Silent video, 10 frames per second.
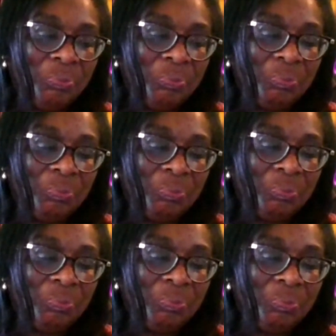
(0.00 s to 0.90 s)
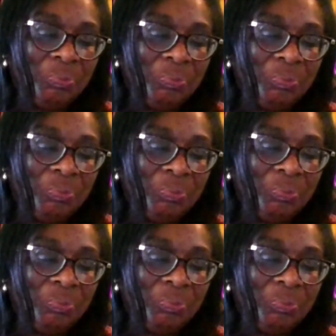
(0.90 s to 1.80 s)

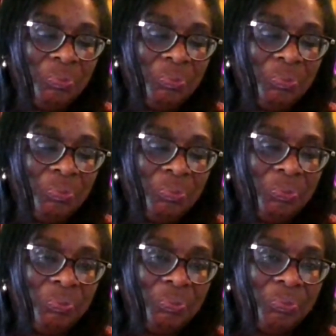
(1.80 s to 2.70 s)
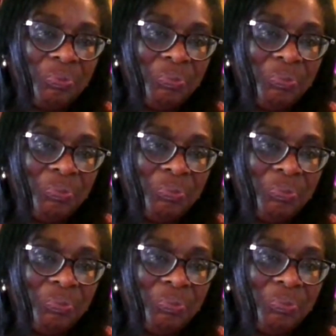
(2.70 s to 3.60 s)

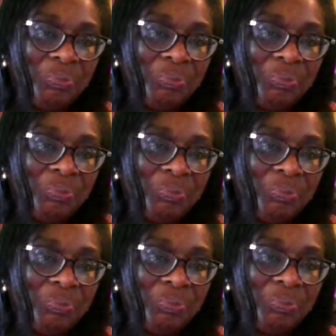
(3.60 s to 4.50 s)
The person shown says nothing.